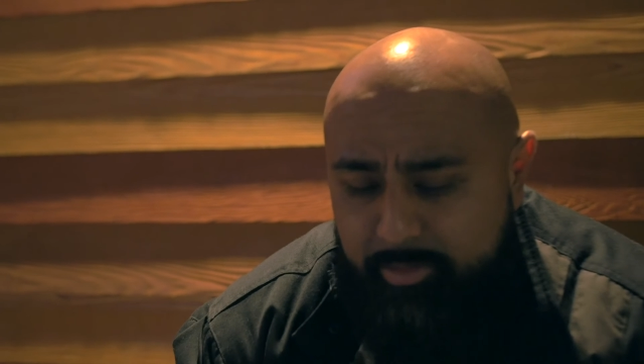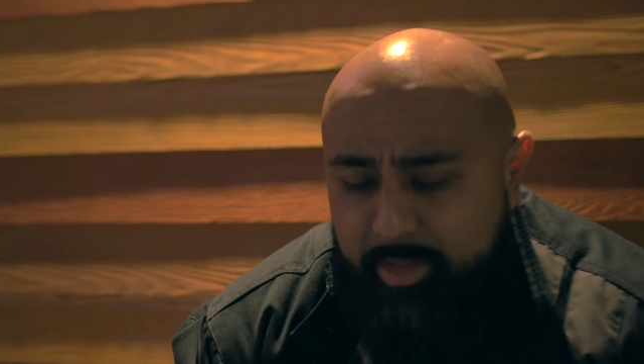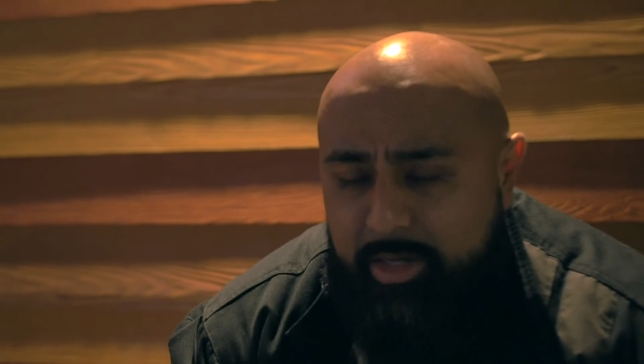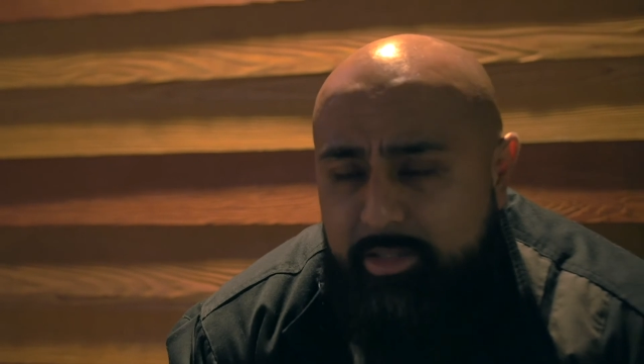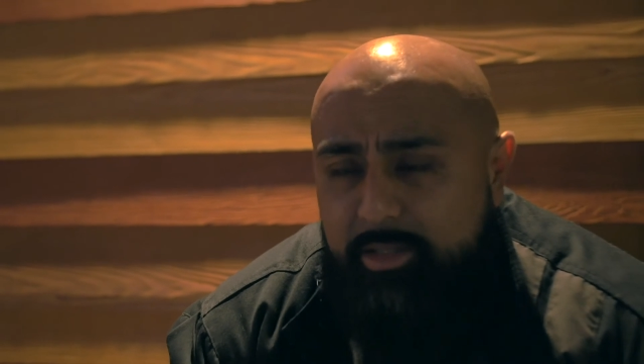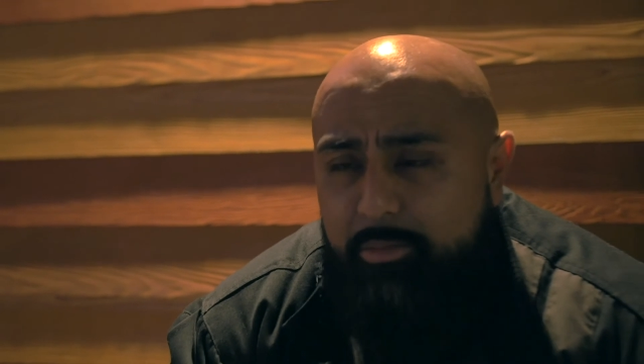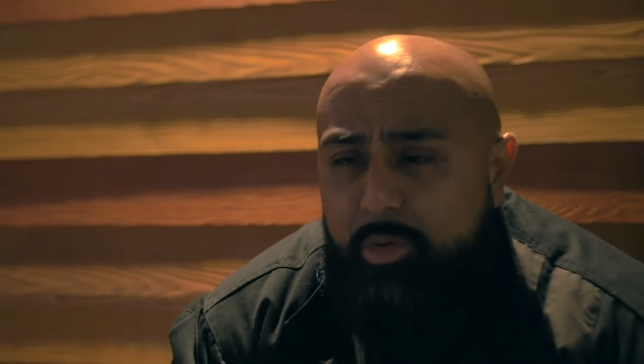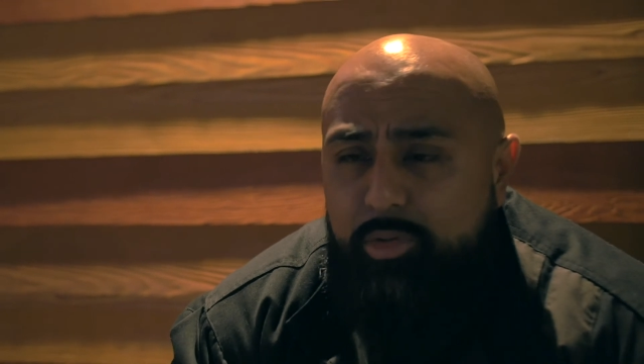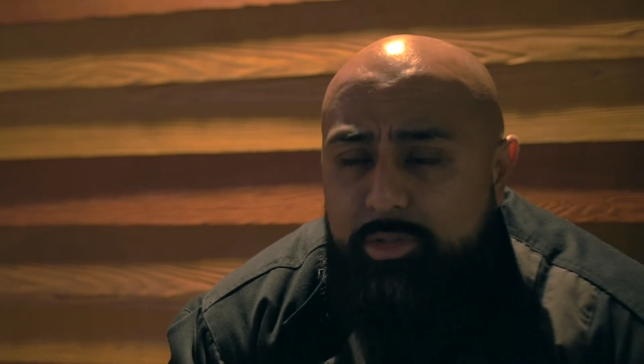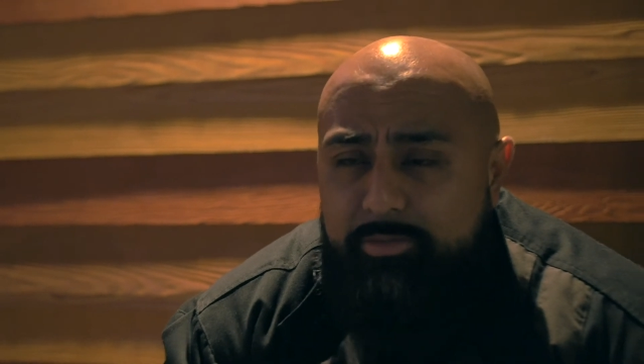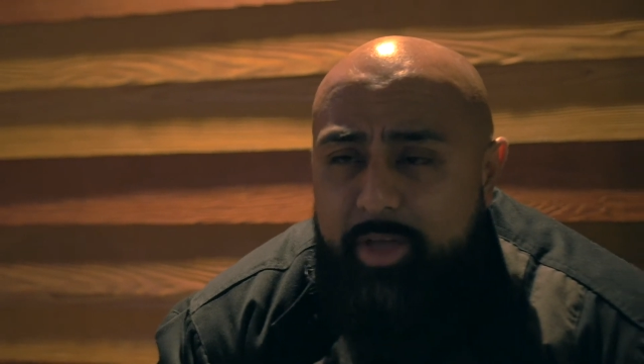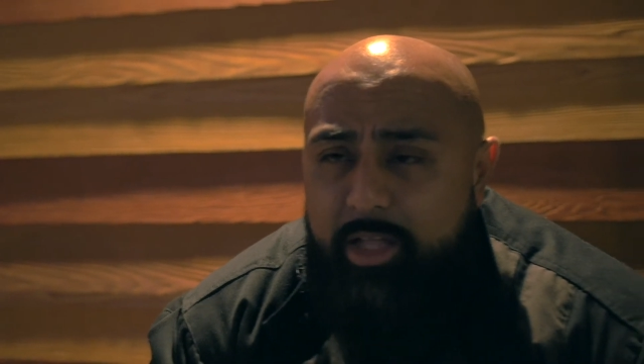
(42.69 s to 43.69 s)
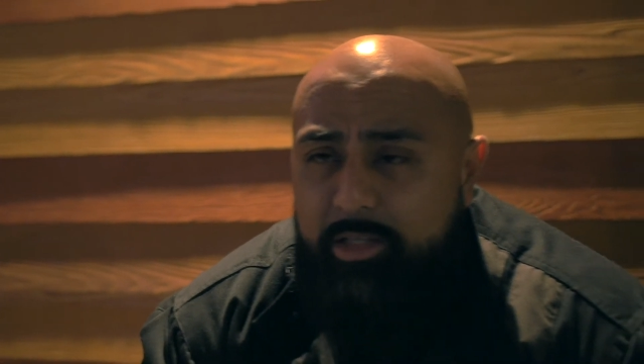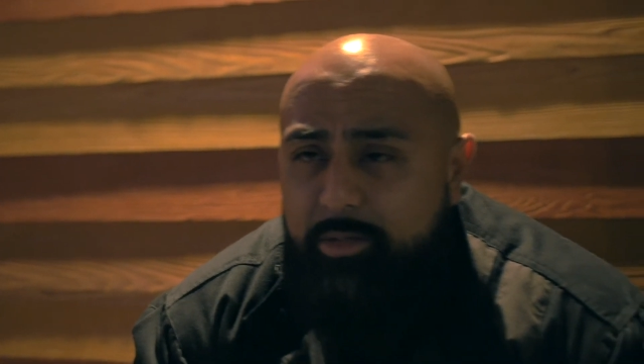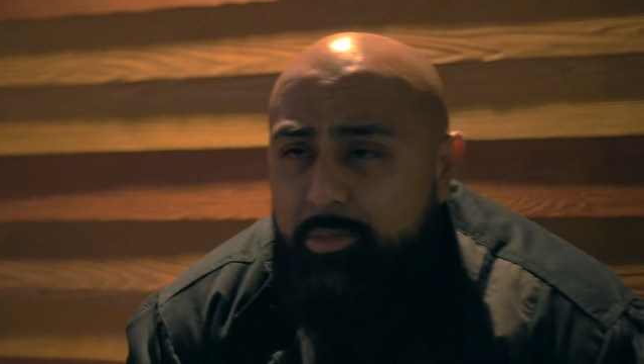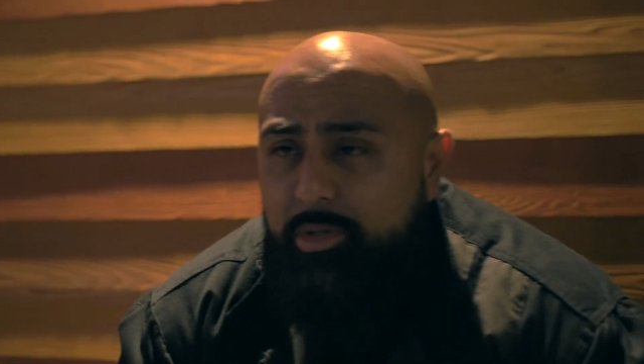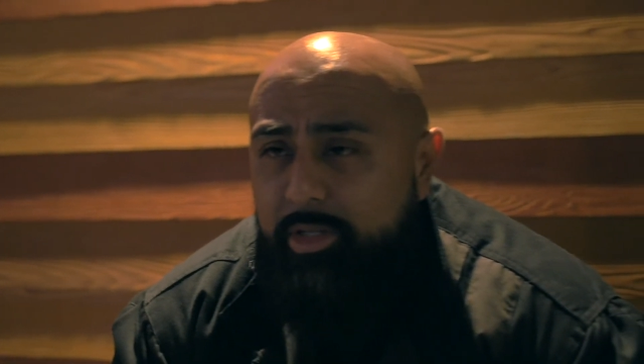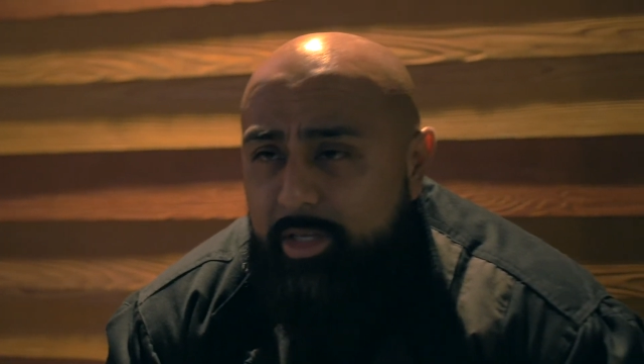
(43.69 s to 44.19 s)
that is the most
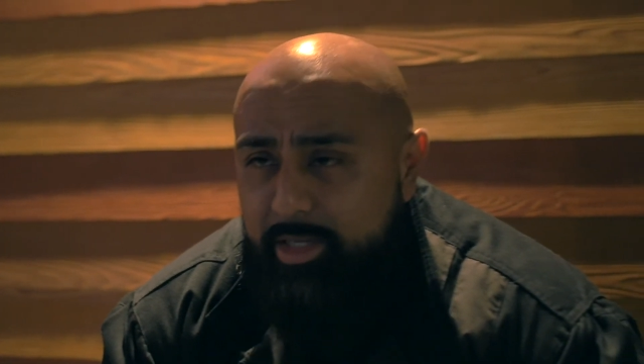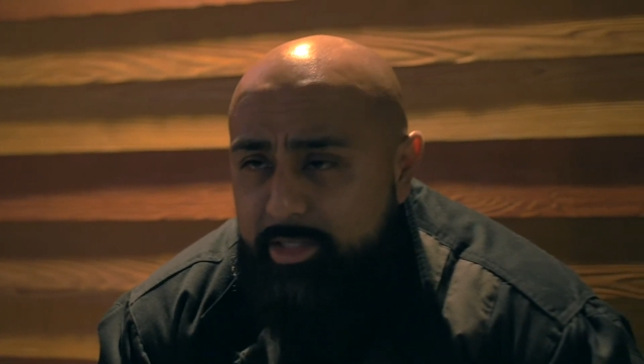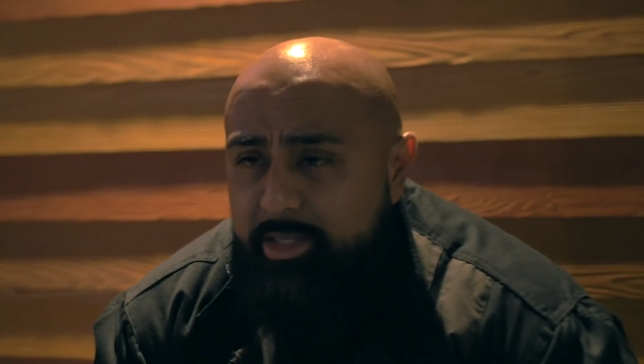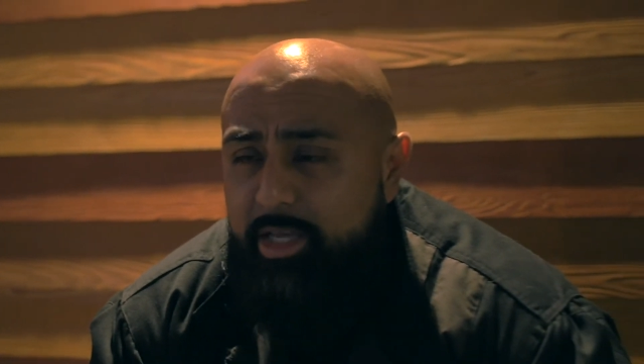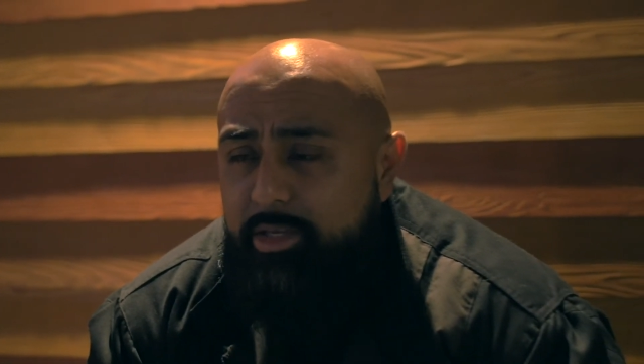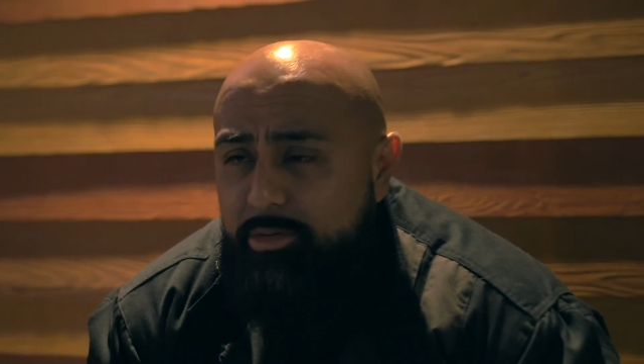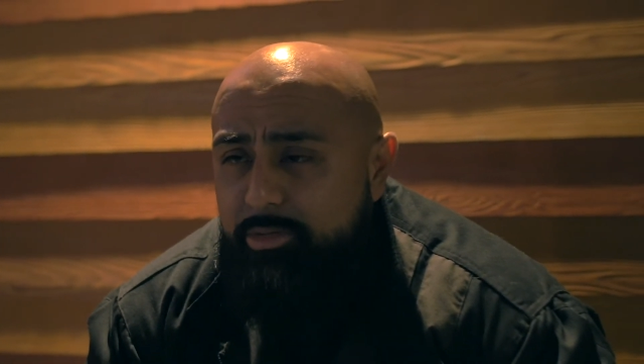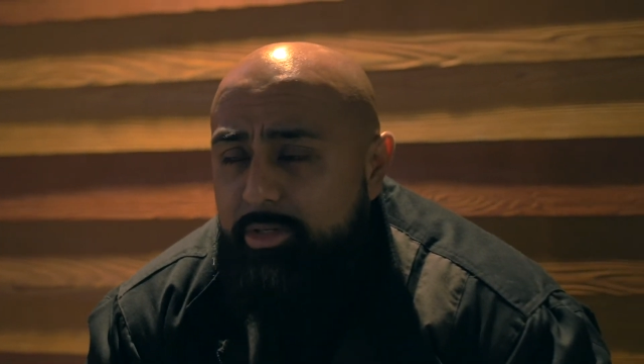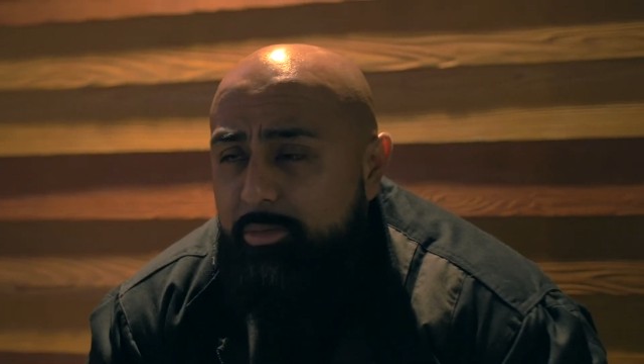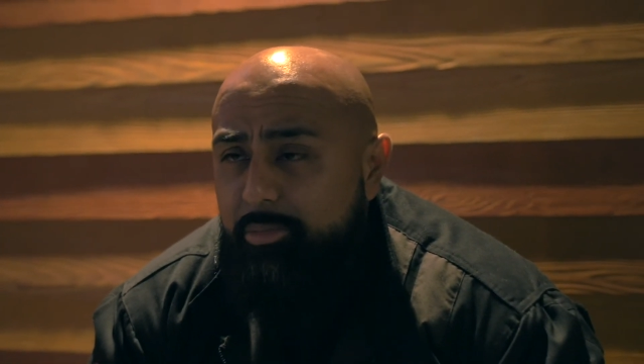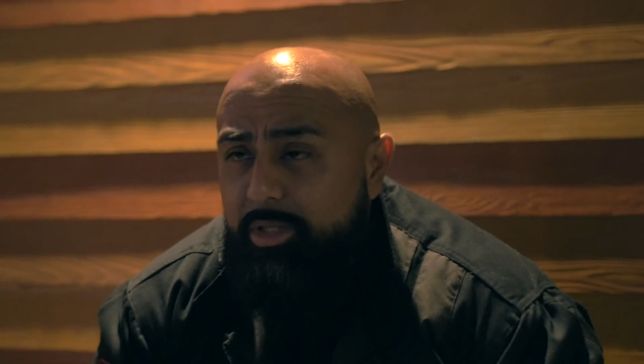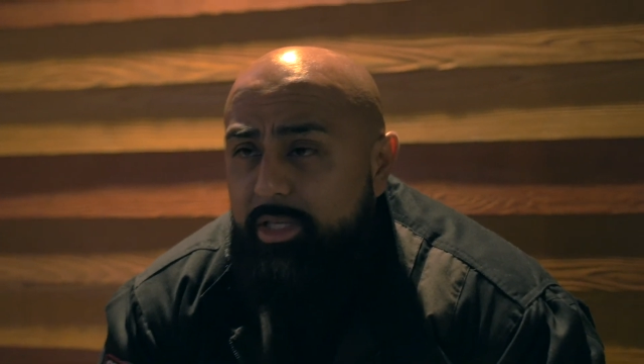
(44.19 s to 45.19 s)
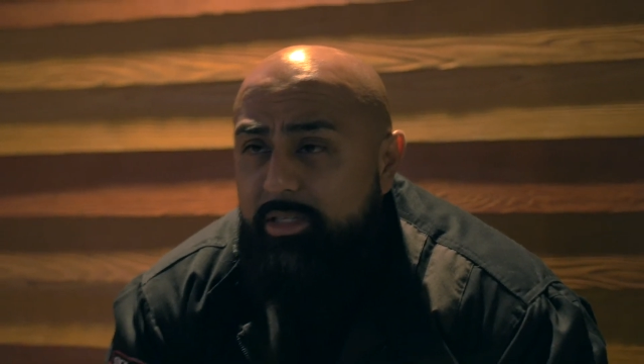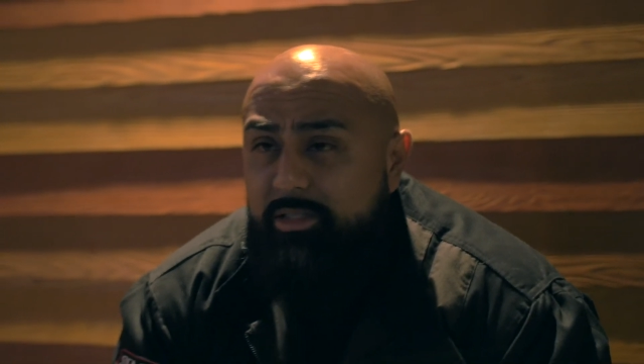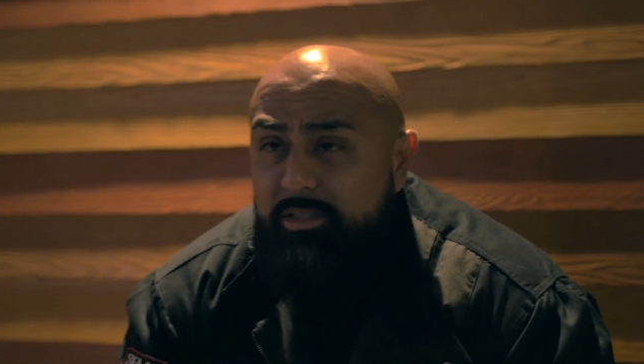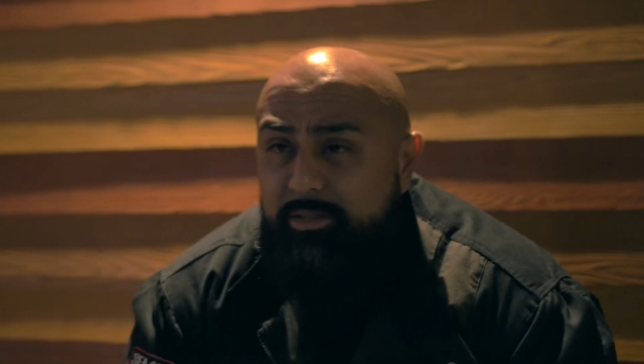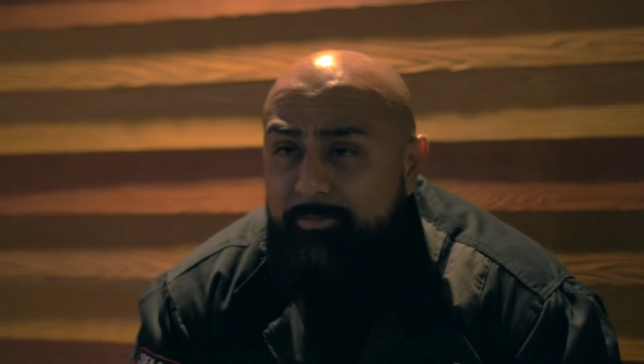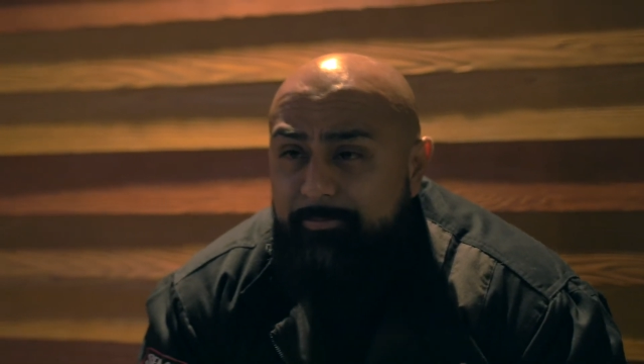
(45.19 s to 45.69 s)
valuable and can take you
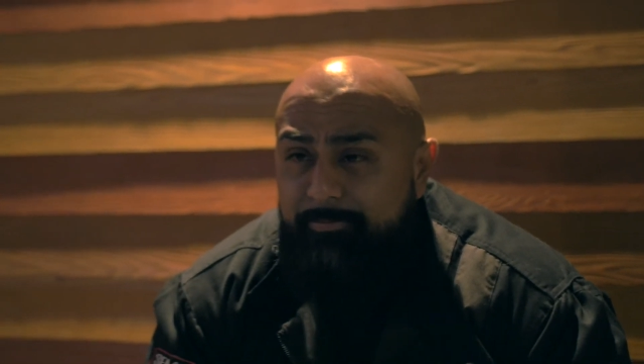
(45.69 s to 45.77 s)
someplace.